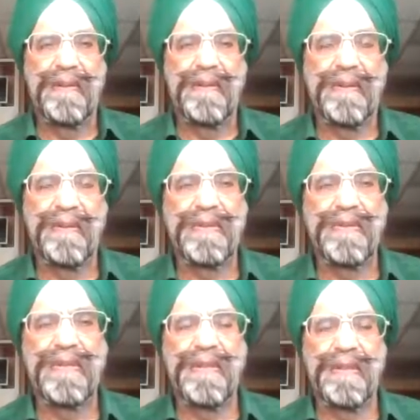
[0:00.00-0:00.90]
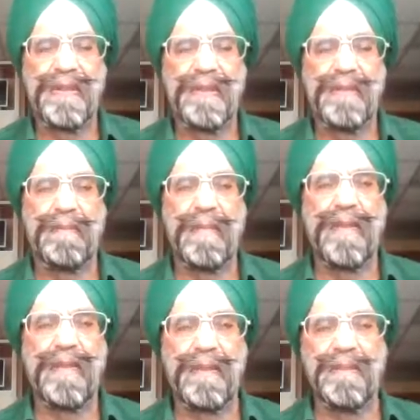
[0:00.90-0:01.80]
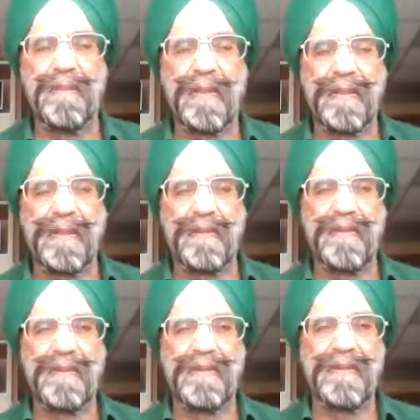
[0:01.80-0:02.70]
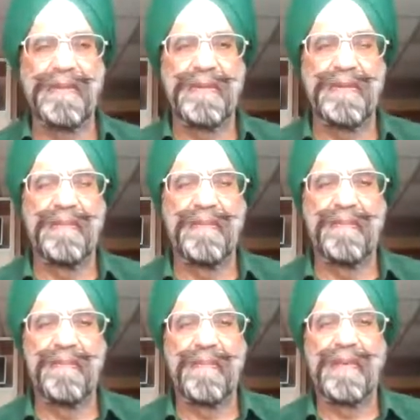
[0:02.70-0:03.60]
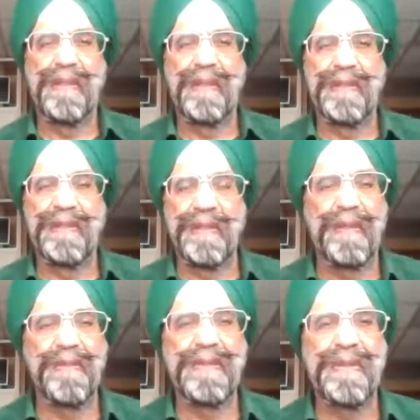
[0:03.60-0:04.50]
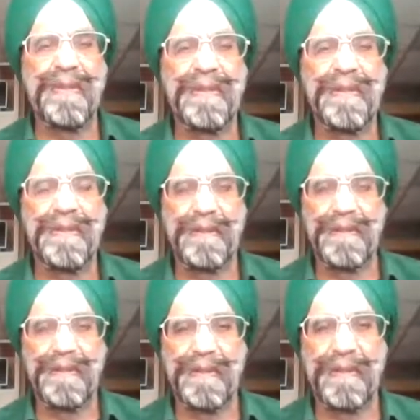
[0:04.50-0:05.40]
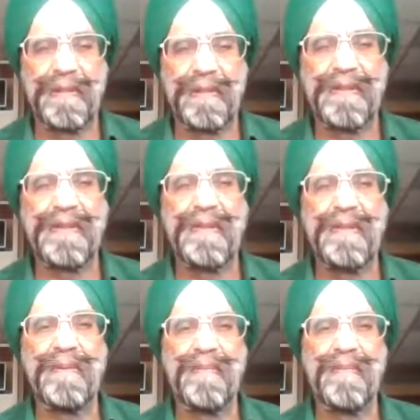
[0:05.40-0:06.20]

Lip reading: who was the main compiler of Granth at Ramsar in Amritsar,